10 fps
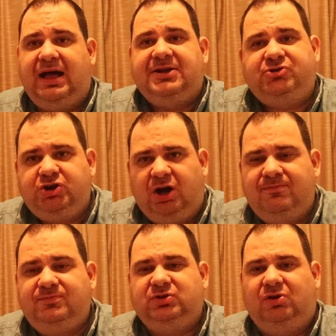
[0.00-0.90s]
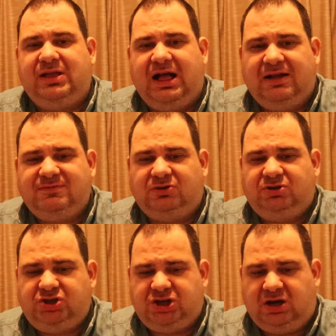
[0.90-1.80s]
a job, to look after
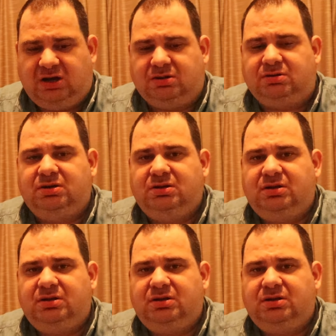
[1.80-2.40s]
a child,